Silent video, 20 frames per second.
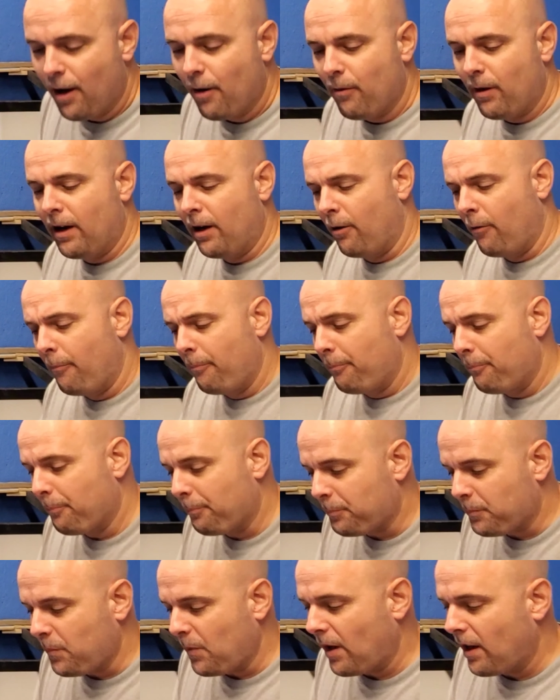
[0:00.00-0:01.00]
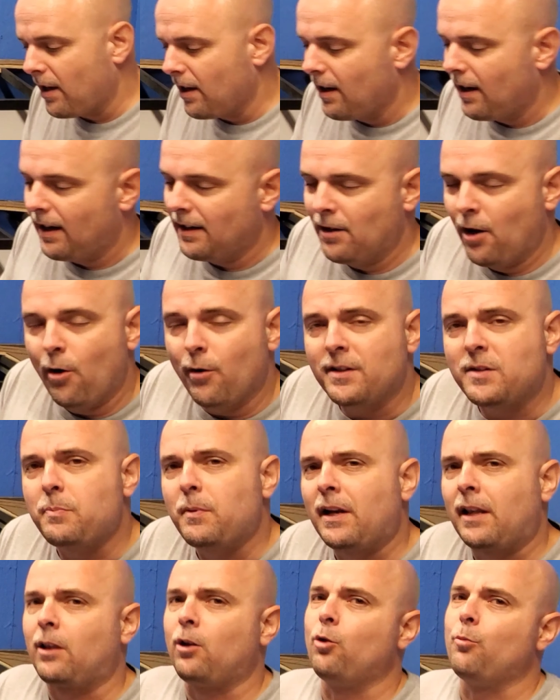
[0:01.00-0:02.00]
Well, I know it's
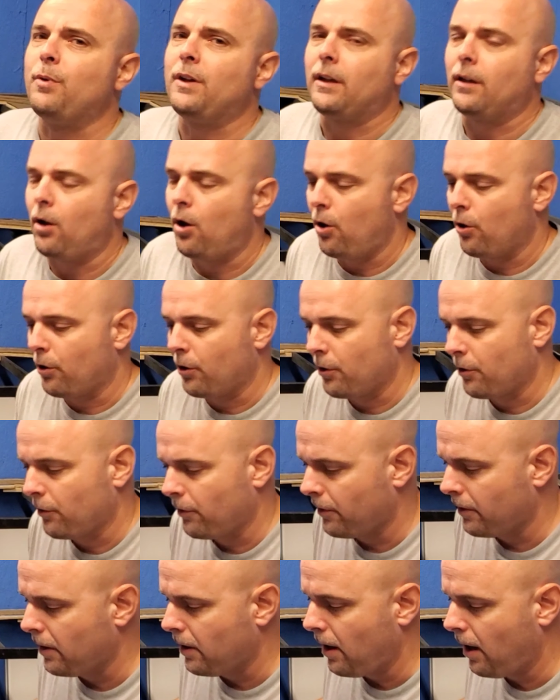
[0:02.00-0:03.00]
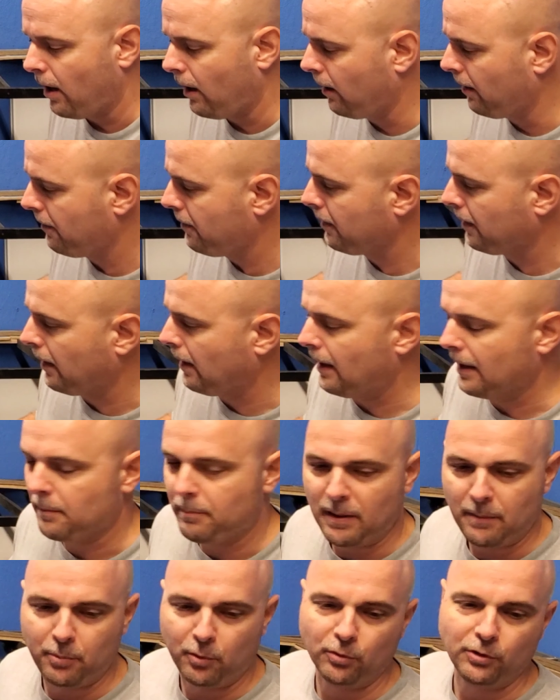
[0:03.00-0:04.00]
been a little bit longer than a lot of
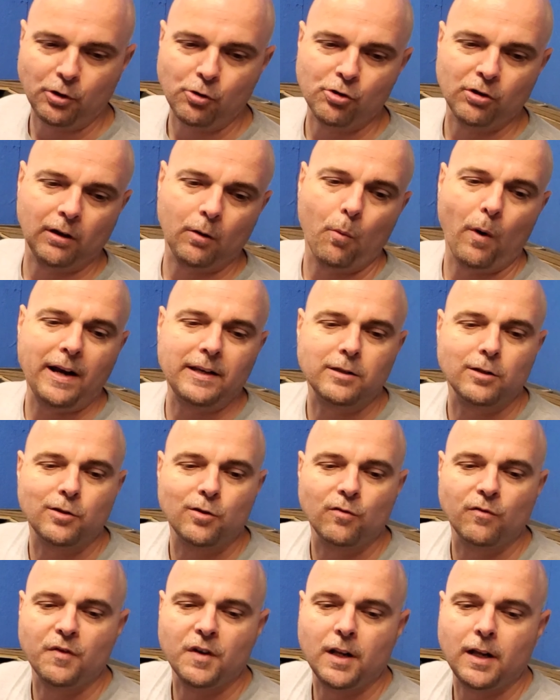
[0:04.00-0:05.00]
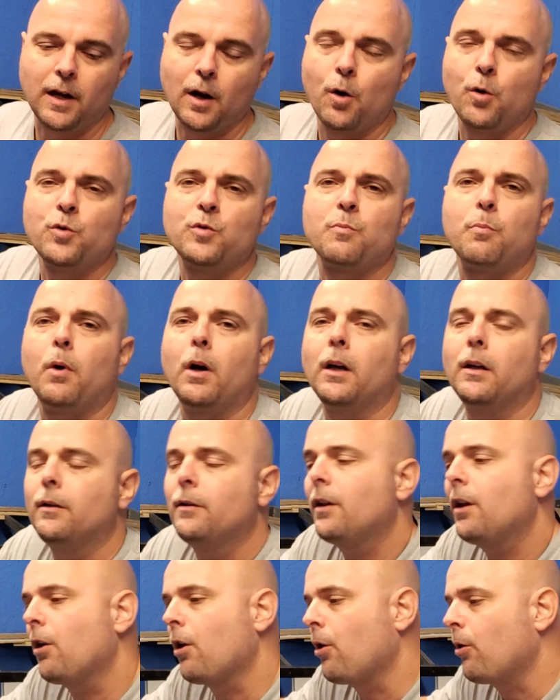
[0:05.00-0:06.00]
people usually wait to do videos, but,
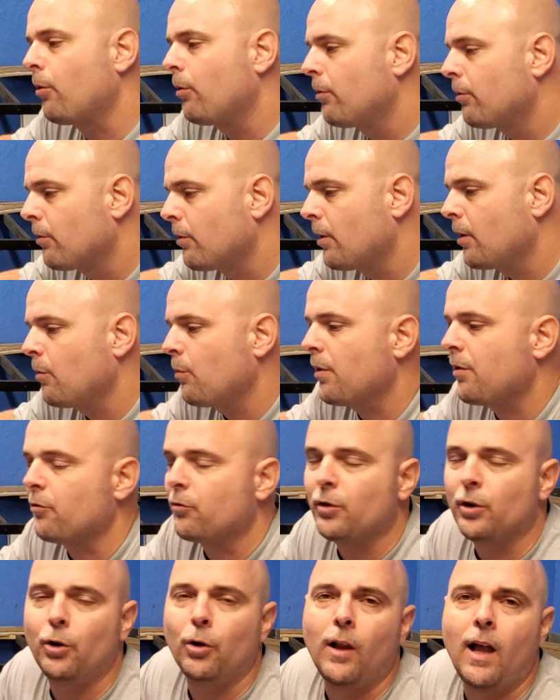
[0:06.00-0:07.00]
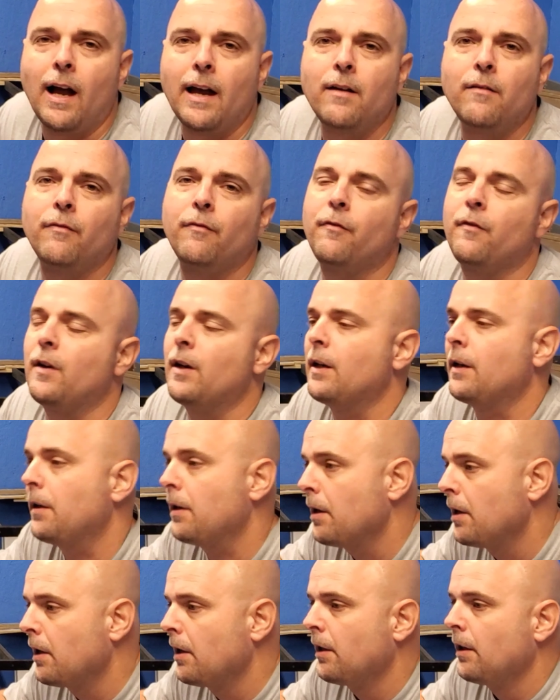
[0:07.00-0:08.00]
you know, with real life and